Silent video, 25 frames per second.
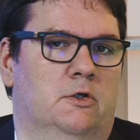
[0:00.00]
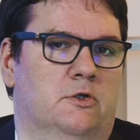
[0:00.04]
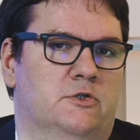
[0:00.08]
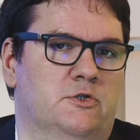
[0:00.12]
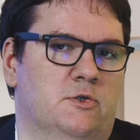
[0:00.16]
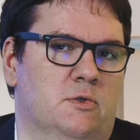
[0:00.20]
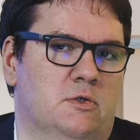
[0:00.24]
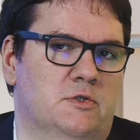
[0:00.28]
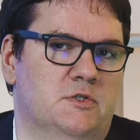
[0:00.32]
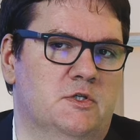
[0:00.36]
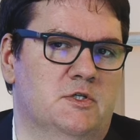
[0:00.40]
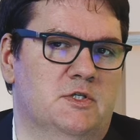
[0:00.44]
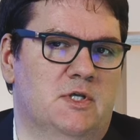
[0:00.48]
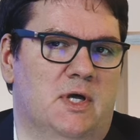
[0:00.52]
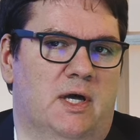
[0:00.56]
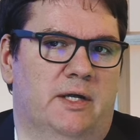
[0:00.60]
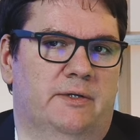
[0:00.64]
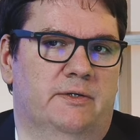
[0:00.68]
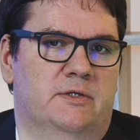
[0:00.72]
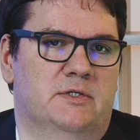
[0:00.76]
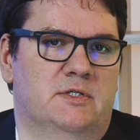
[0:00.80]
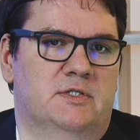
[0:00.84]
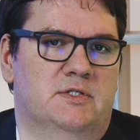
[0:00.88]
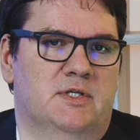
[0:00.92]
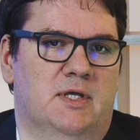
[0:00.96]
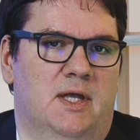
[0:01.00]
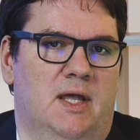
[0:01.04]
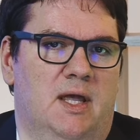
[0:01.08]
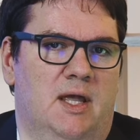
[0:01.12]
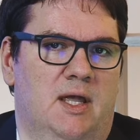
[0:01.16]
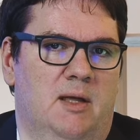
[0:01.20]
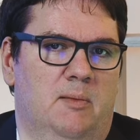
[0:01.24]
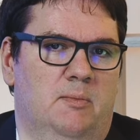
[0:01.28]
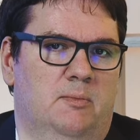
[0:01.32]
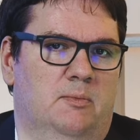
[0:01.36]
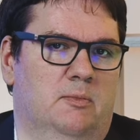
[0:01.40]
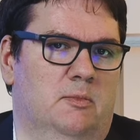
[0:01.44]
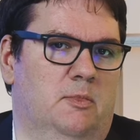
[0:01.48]
sources are the
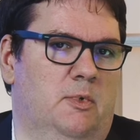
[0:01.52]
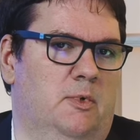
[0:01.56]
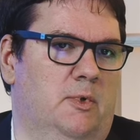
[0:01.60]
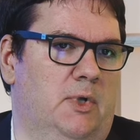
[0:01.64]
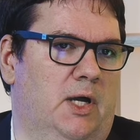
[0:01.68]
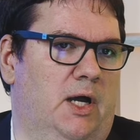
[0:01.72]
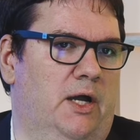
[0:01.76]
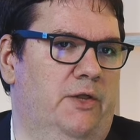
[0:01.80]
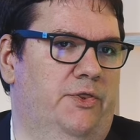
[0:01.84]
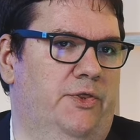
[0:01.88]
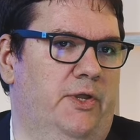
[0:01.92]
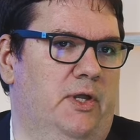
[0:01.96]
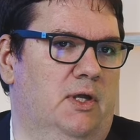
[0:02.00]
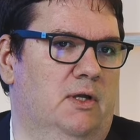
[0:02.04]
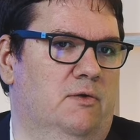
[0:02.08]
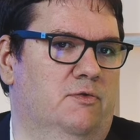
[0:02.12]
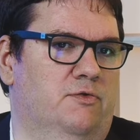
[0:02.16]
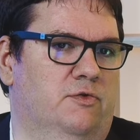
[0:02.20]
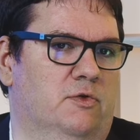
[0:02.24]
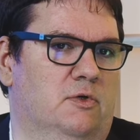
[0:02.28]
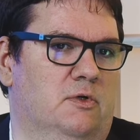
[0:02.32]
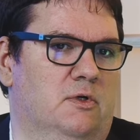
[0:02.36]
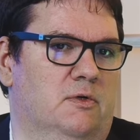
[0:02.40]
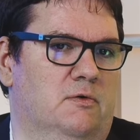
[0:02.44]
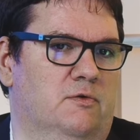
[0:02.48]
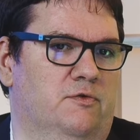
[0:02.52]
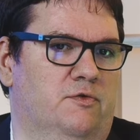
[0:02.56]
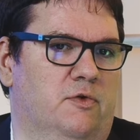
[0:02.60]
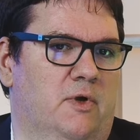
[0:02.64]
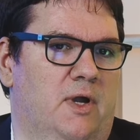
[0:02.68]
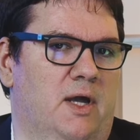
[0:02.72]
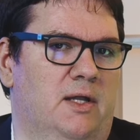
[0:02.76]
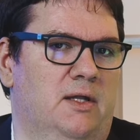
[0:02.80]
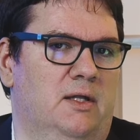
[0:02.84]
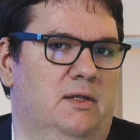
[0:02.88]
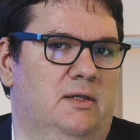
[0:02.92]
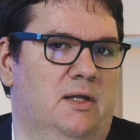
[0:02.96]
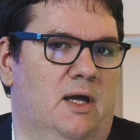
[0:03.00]
same, I think, for
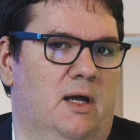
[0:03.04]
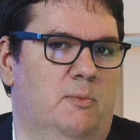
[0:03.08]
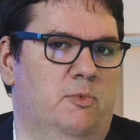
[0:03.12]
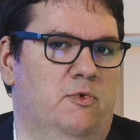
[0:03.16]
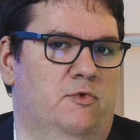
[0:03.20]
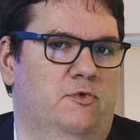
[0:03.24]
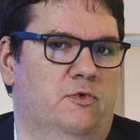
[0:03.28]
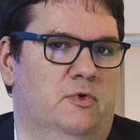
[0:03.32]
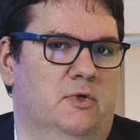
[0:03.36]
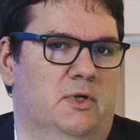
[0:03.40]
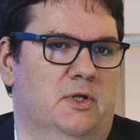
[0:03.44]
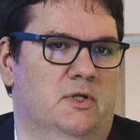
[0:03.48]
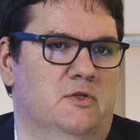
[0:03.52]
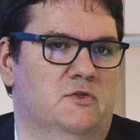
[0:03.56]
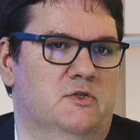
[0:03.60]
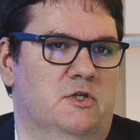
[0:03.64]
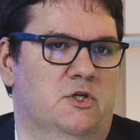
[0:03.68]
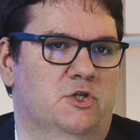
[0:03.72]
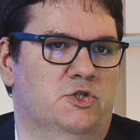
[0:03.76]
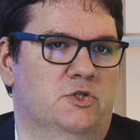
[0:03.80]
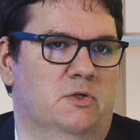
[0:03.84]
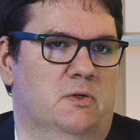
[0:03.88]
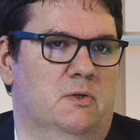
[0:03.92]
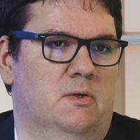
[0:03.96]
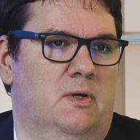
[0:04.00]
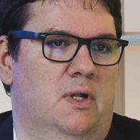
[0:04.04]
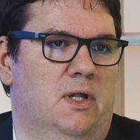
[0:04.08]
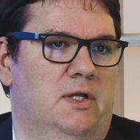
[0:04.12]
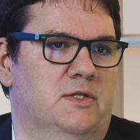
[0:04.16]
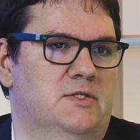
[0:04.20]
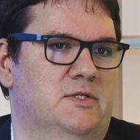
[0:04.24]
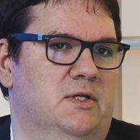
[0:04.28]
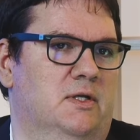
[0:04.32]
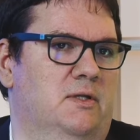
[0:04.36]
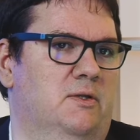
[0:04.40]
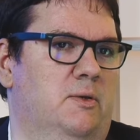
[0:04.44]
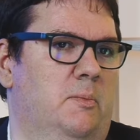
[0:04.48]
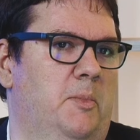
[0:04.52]
any type of organization, or let's
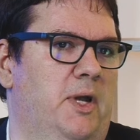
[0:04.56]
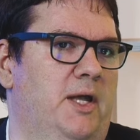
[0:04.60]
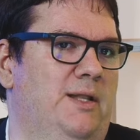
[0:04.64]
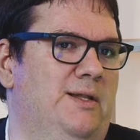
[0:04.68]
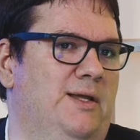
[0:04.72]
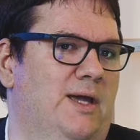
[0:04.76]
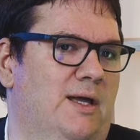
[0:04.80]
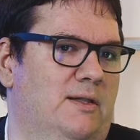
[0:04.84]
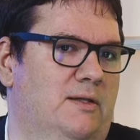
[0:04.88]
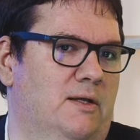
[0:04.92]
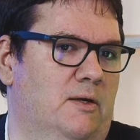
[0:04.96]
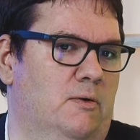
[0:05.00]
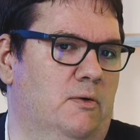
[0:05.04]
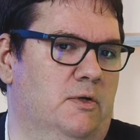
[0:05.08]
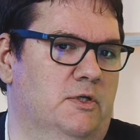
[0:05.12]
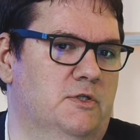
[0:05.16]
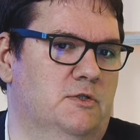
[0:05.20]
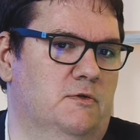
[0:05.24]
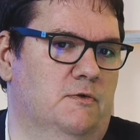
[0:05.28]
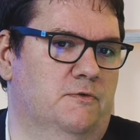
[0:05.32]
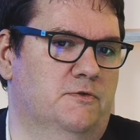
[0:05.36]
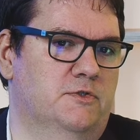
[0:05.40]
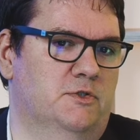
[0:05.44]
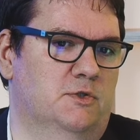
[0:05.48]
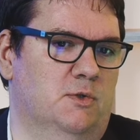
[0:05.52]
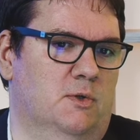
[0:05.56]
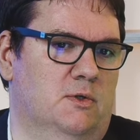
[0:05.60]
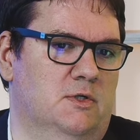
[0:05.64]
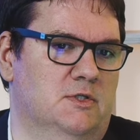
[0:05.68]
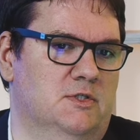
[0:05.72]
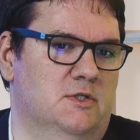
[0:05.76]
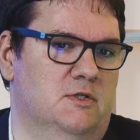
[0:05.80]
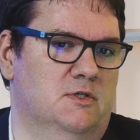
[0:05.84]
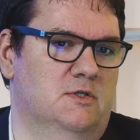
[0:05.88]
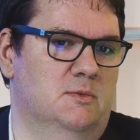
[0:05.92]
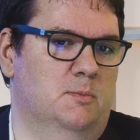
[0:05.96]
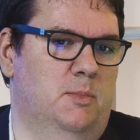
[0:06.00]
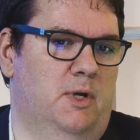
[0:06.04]
say the main categories of
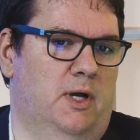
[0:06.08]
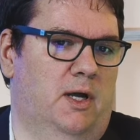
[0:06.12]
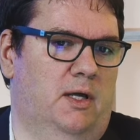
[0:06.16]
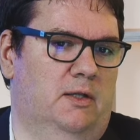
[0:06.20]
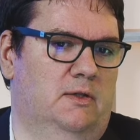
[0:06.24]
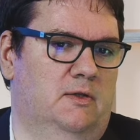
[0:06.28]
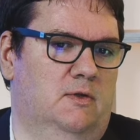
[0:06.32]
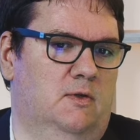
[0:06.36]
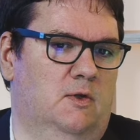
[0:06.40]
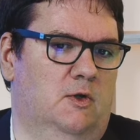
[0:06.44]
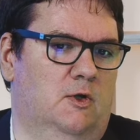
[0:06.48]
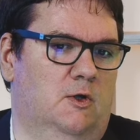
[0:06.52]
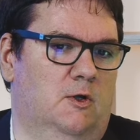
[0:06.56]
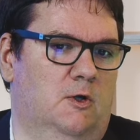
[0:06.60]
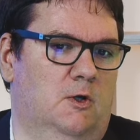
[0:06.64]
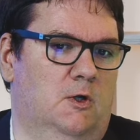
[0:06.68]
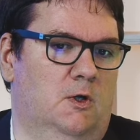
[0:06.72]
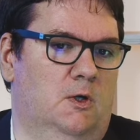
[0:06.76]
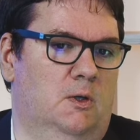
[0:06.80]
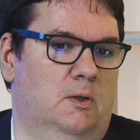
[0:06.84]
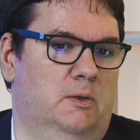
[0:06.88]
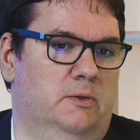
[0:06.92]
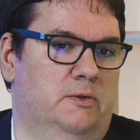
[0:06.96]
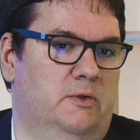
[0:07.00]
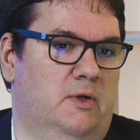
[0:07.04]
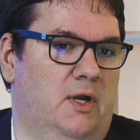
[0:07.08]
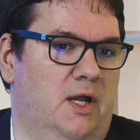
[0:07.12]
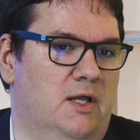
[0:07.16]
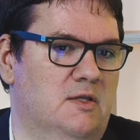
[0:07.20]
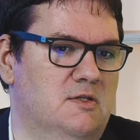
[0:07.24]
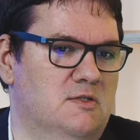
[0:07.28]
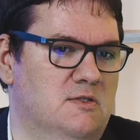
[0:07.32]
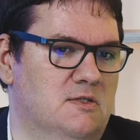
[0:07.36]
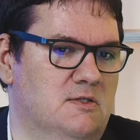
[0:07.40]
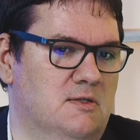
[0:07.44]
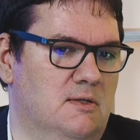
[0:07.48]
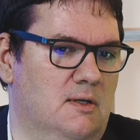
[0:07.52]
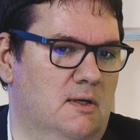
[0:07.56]
sources, but
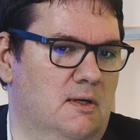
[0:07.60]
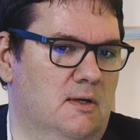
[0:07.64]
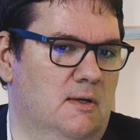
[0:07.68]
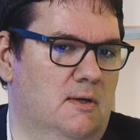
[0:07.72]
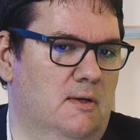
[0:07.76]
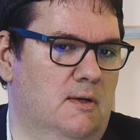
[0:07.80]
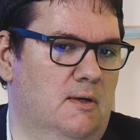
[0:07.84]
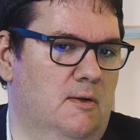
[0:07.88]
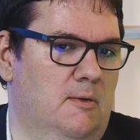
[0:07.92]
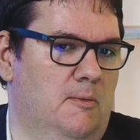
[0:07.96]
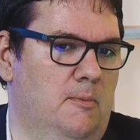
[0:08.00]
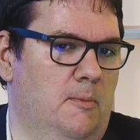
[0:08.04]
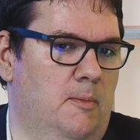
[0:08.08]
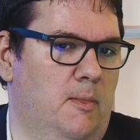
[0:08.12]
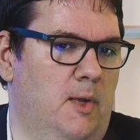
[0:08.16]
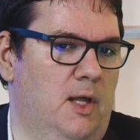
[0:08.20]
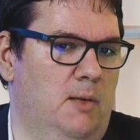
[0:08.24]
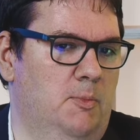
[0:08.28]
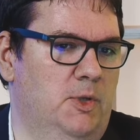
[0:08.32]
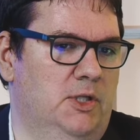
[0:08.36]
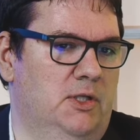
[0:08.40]
threats may be